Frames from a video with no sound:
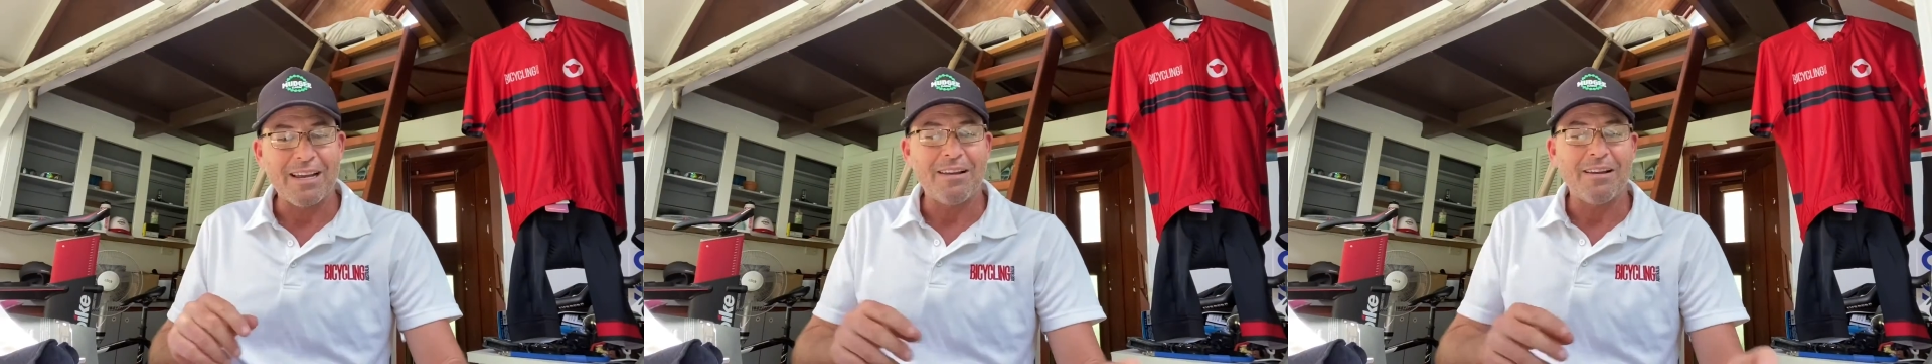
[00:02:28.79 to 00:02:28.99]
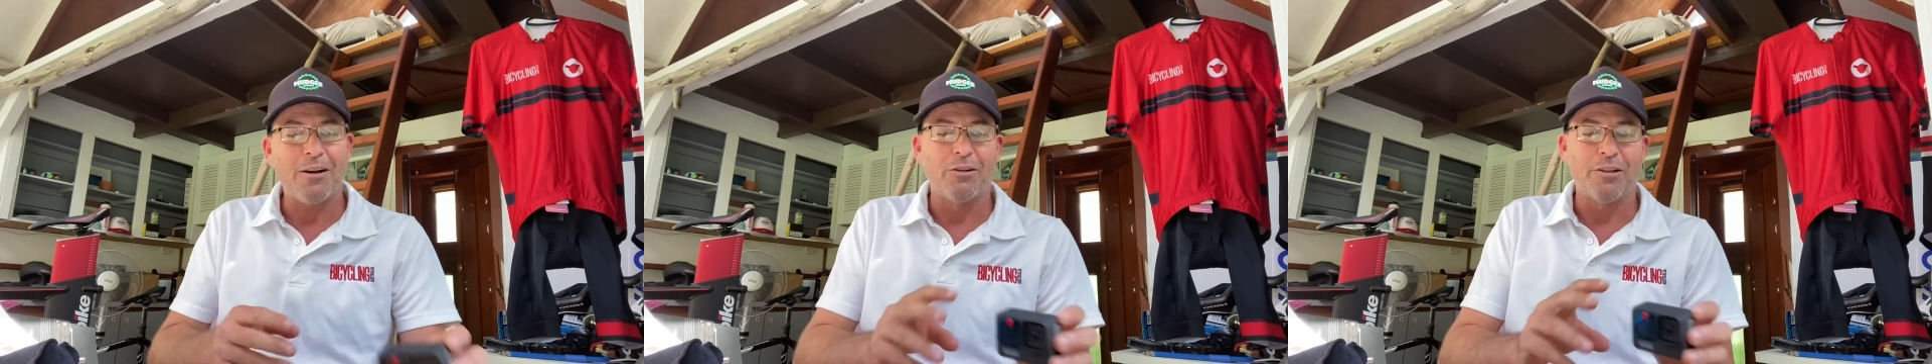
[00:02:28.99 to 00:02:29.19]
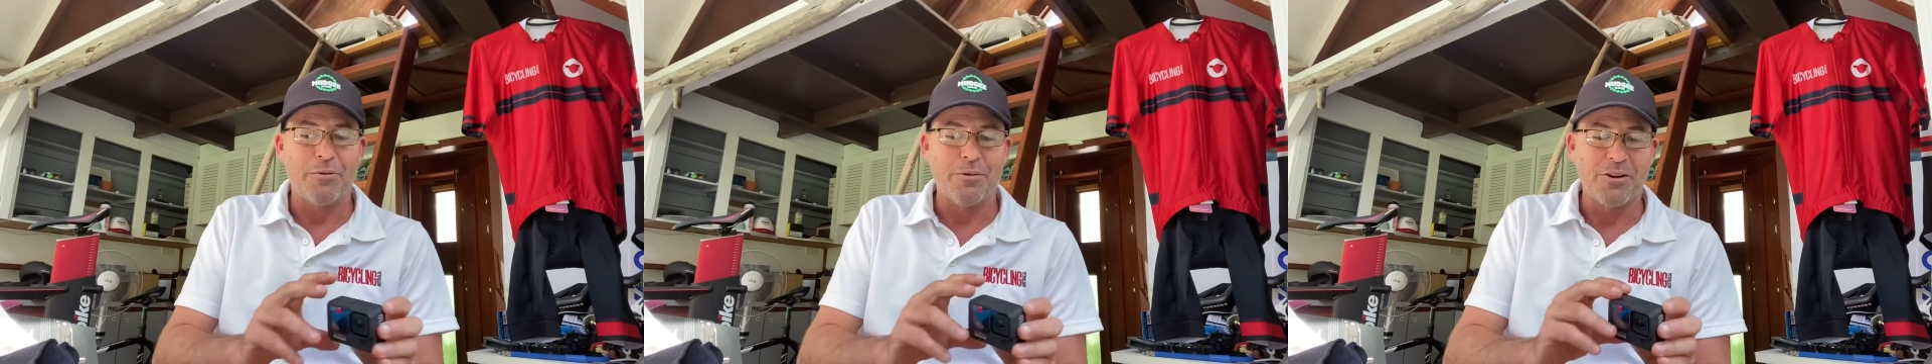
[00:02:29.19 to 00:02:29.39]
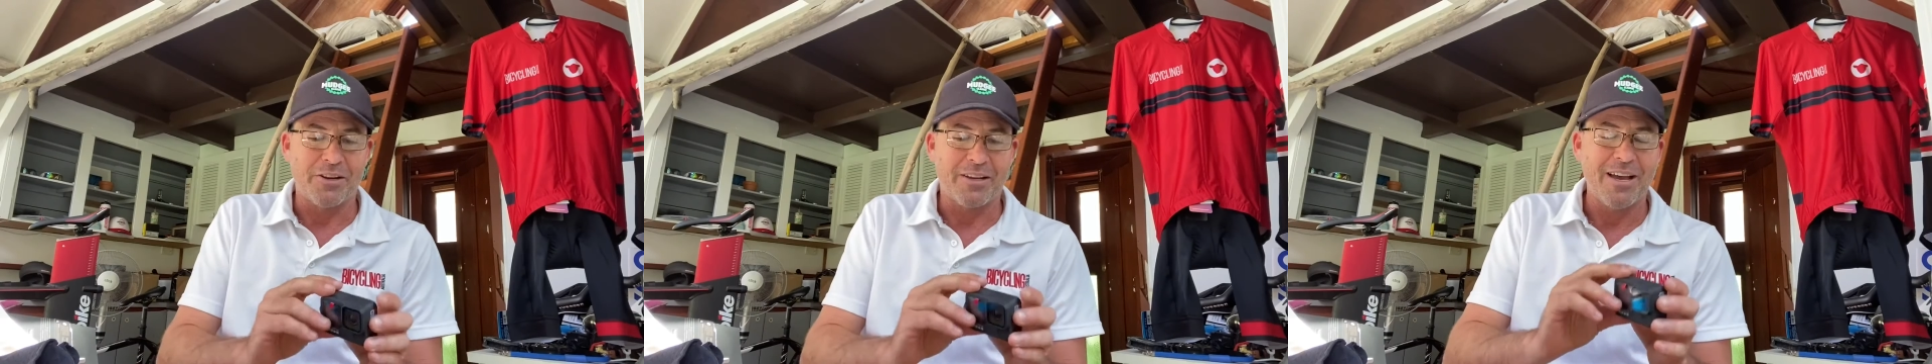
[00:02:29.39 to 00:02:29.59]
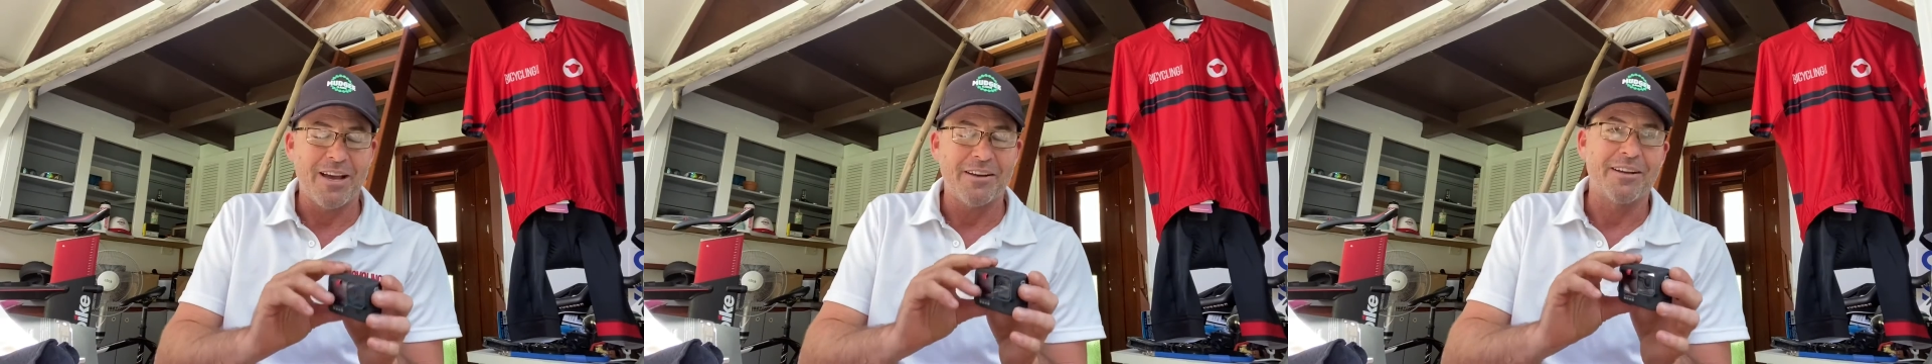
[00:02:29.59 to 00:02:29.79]
although we're not
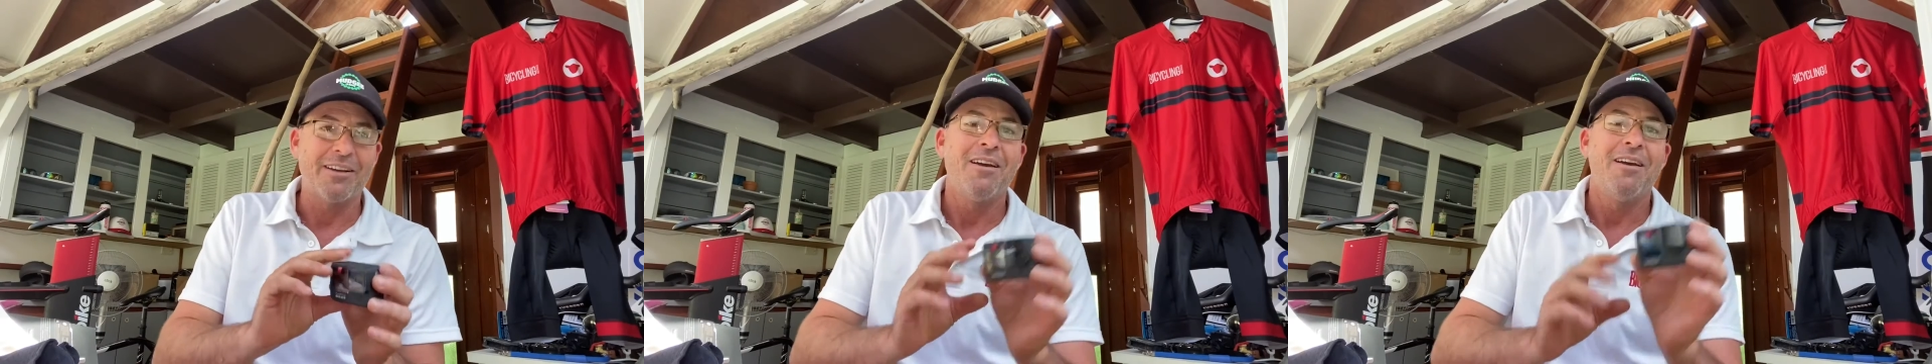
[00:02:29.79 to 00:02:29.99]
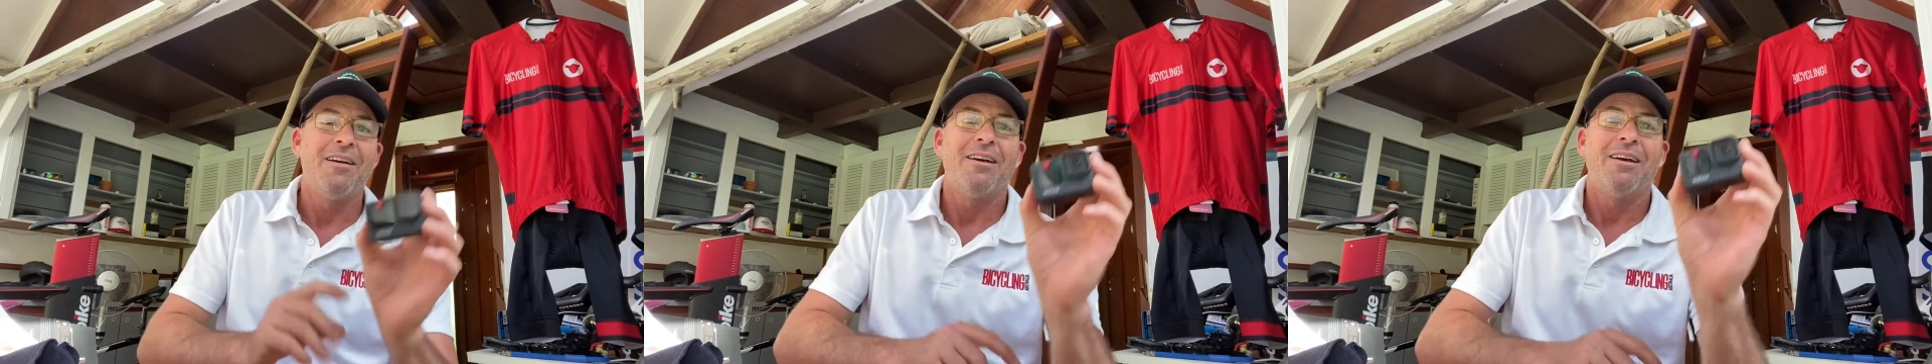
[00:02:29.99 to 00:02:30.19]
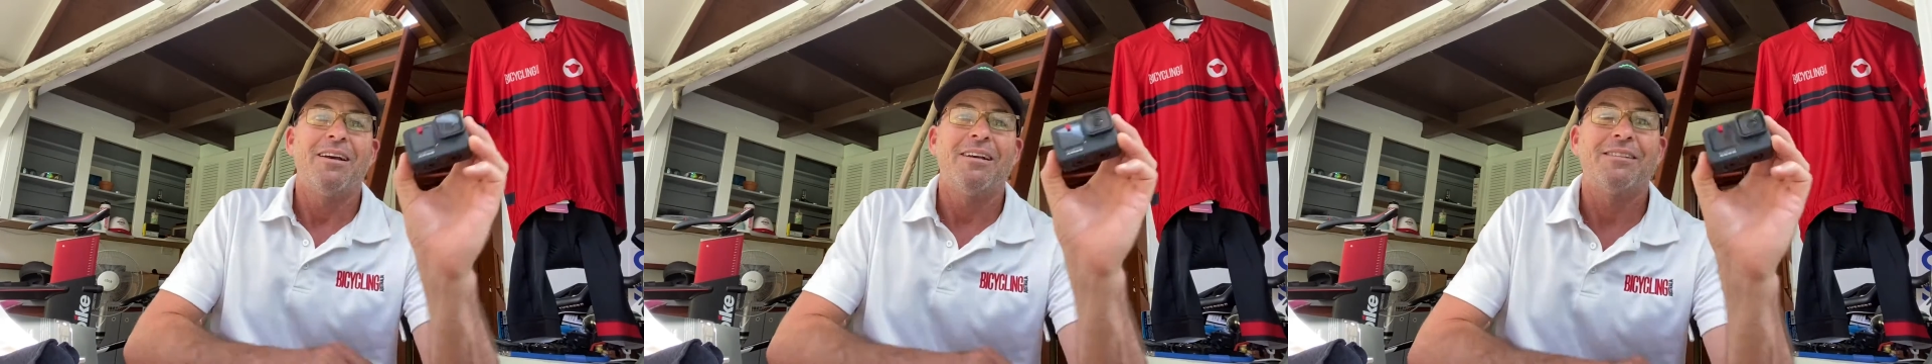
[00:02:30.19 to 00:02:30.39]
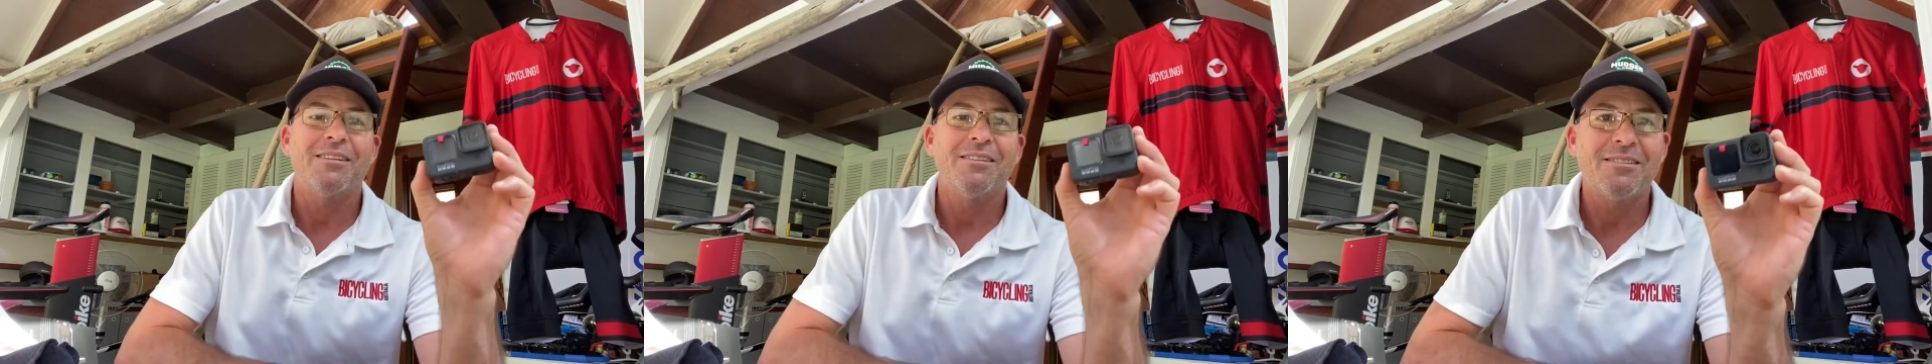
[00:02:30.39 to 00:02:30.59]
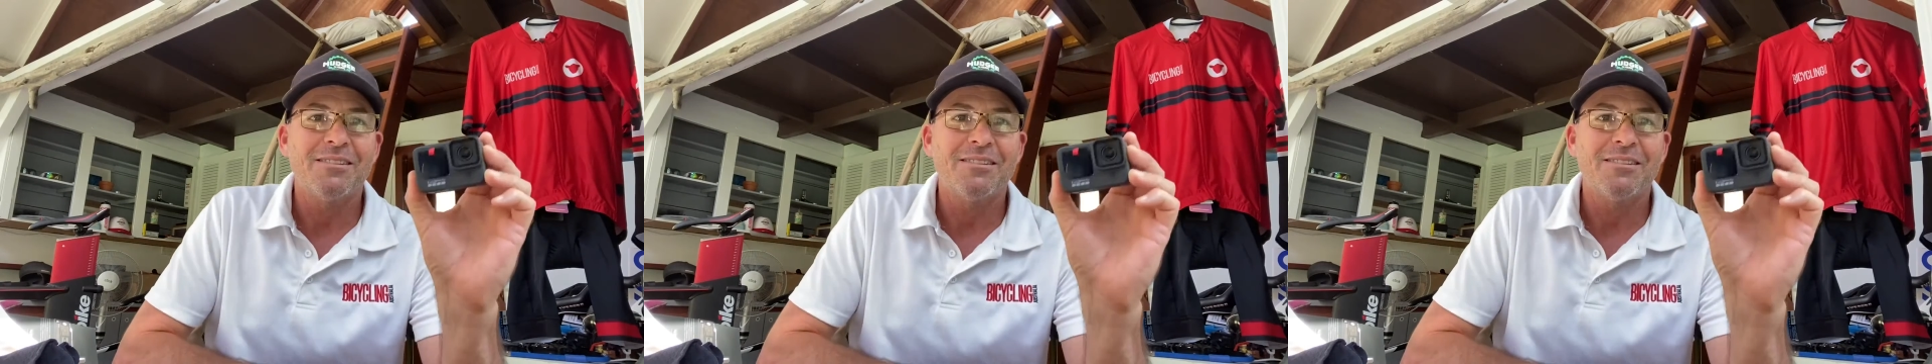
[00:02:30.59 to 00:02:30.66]
counting, is this